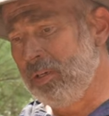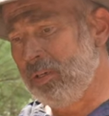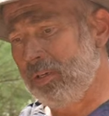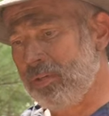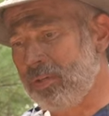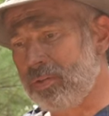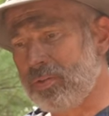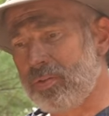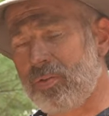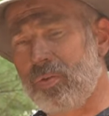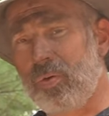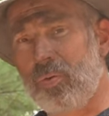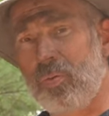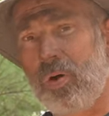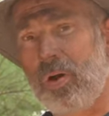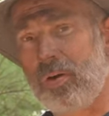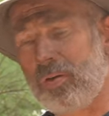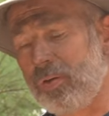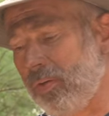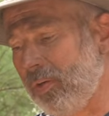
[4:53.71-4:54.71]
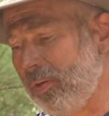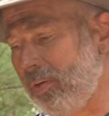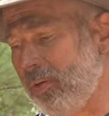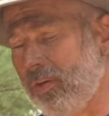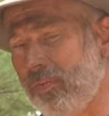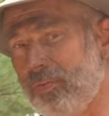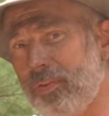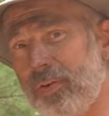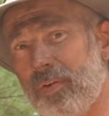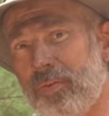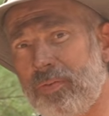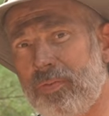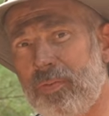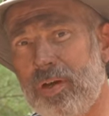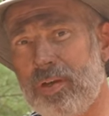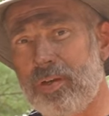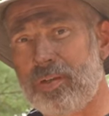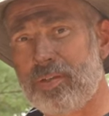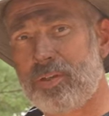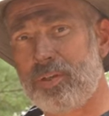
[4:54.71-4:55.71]
I can just throw water on here if I don't
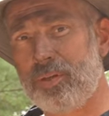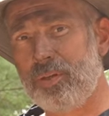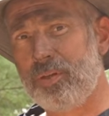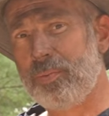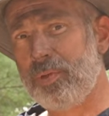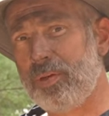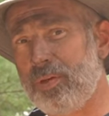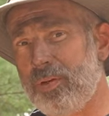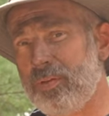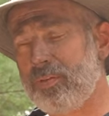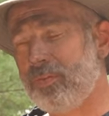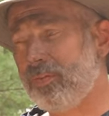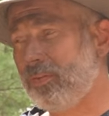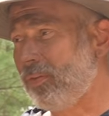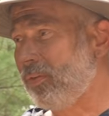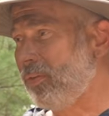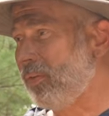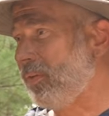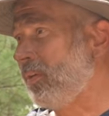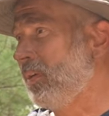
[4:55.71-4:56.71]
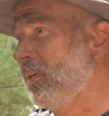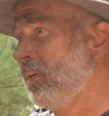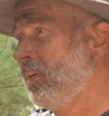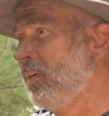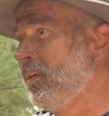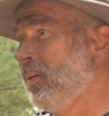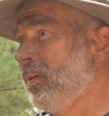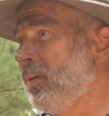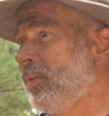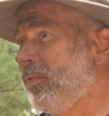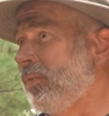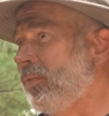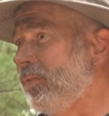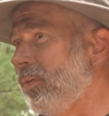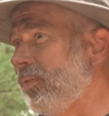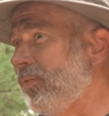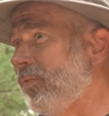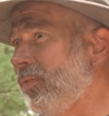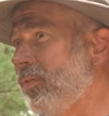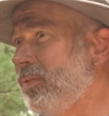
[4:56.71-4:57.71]
find it's humid enough for the for
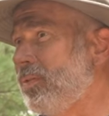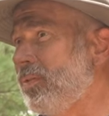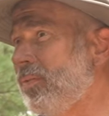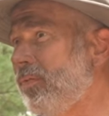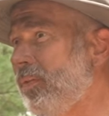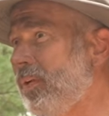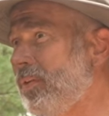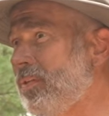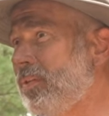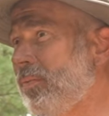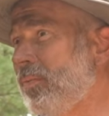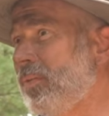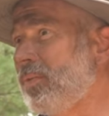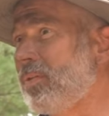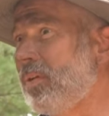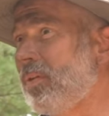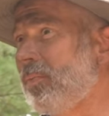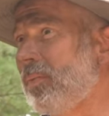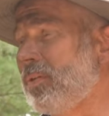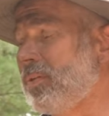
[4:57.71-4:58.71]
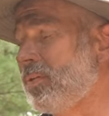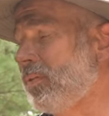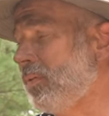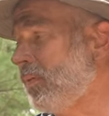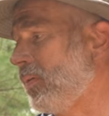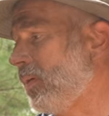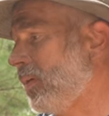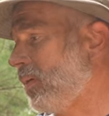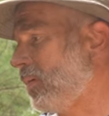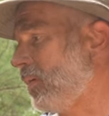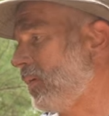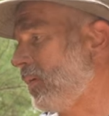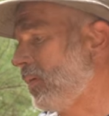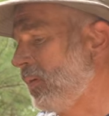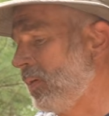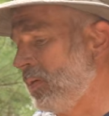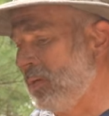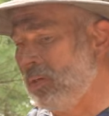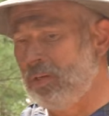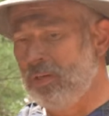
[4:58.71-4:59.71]
the fruits and vegetables that I'm going to store down
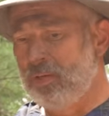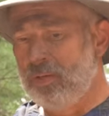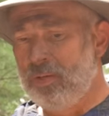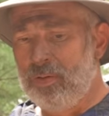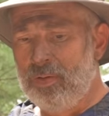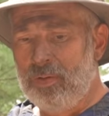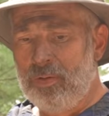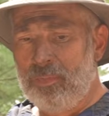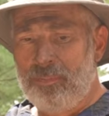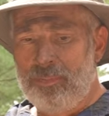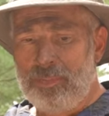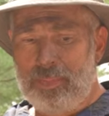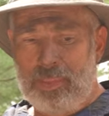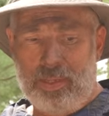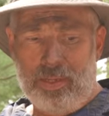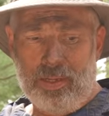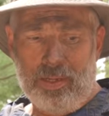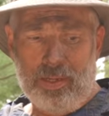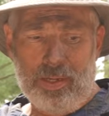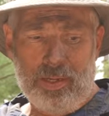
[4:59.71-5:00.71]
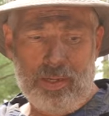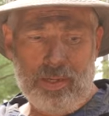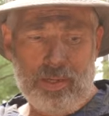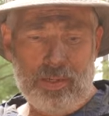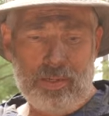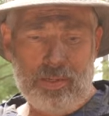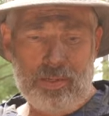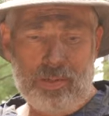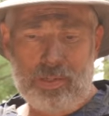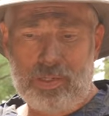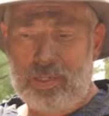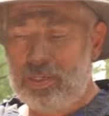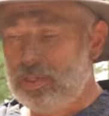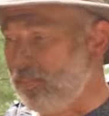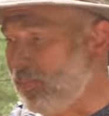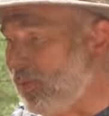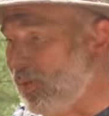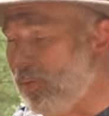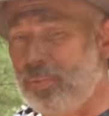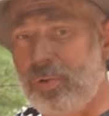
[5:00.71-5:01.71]
here. And
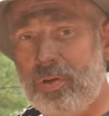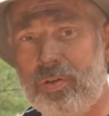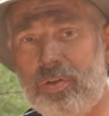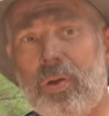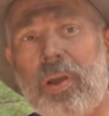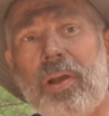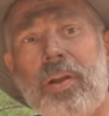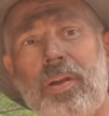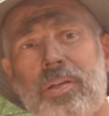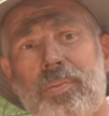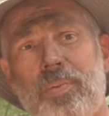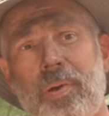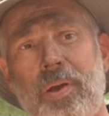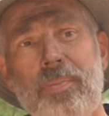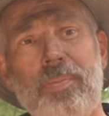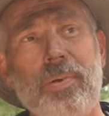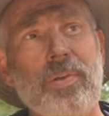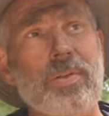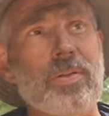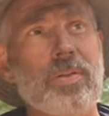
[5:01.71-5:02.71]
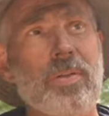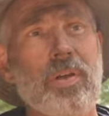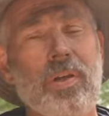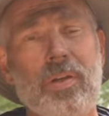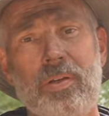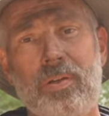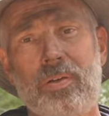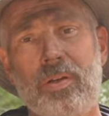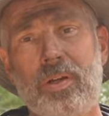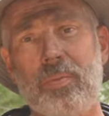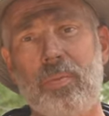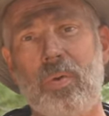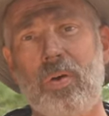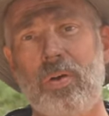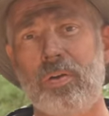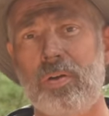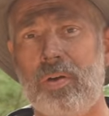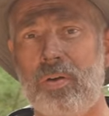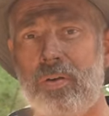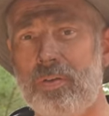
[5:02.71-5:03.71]
I'm going to put a drainage pipe in so they can drain
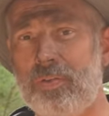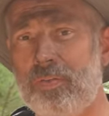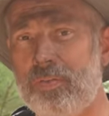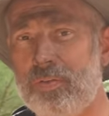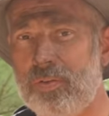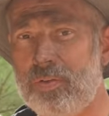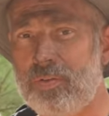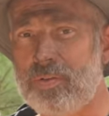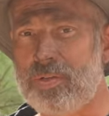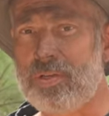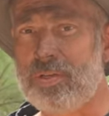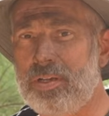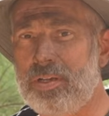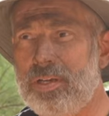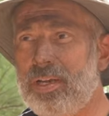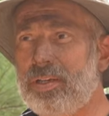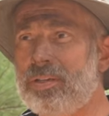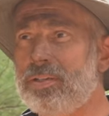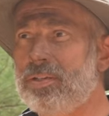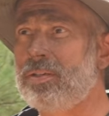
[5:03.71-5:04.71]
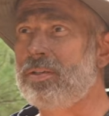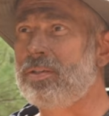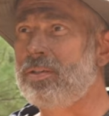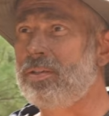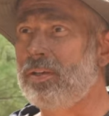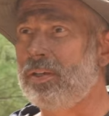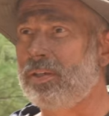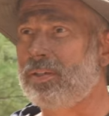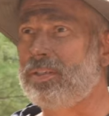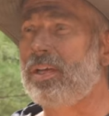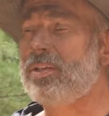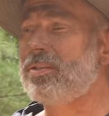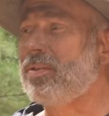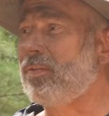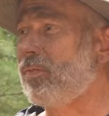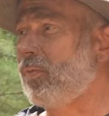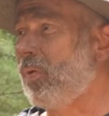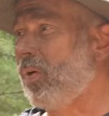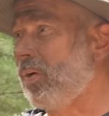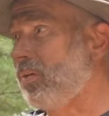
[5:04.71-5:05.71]
water out if there's ex
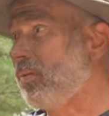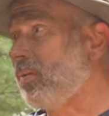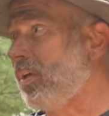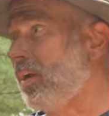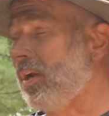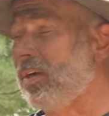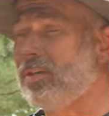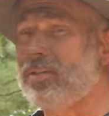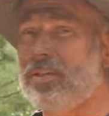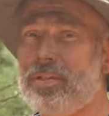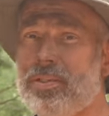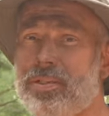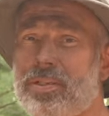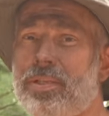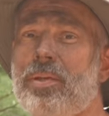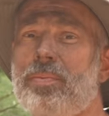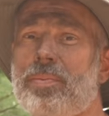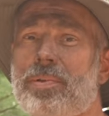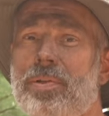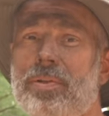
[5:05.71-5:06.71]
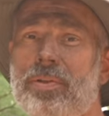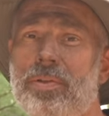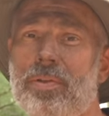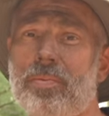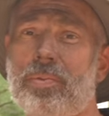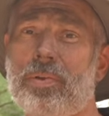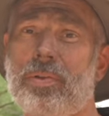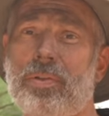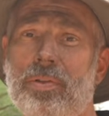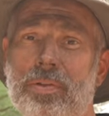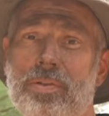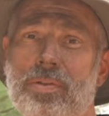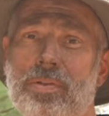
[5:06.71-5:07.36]
excessive water that actually seeps into the building